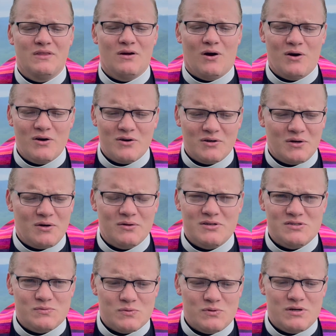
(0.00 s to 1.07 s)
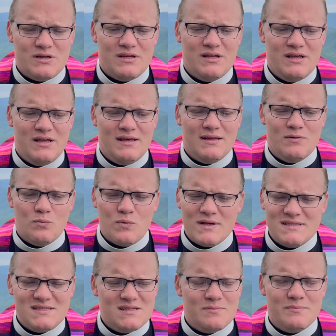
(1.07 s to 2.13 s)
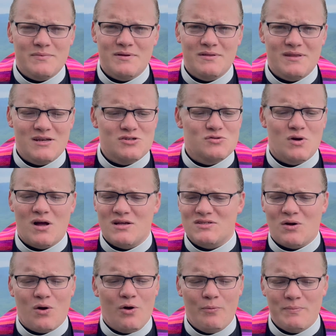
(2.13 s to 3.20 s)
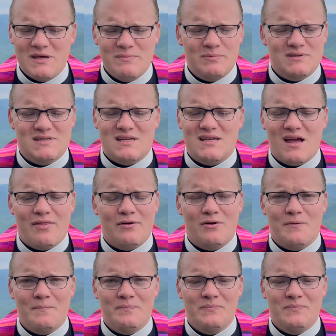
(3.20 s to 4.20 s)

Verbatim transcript: Our call is rooted in wisdom that draws all people together